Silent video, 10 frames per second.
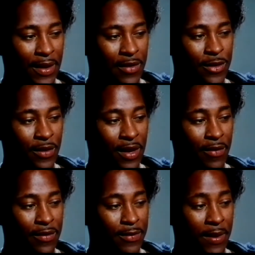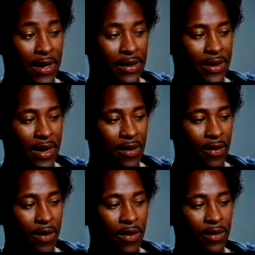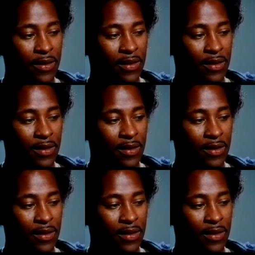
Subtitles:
not sure how to respond to that at all.